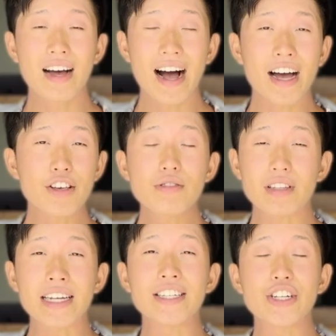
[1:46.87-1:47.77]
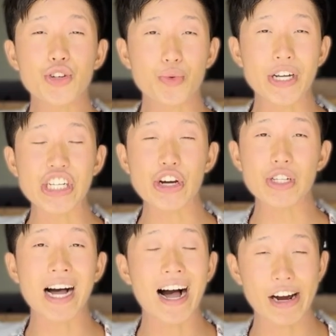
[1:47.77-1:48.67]
I use LinkedIn to reach out to
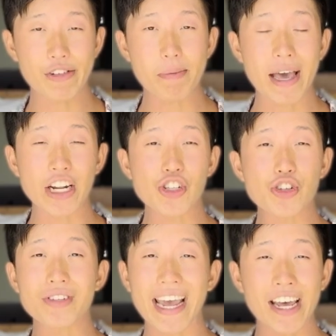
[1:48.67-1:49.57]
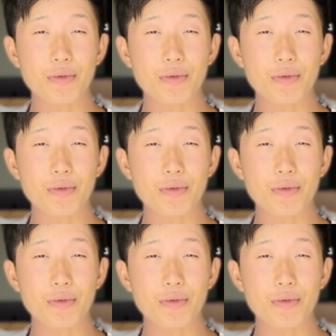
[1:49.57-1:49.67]
hiring managers and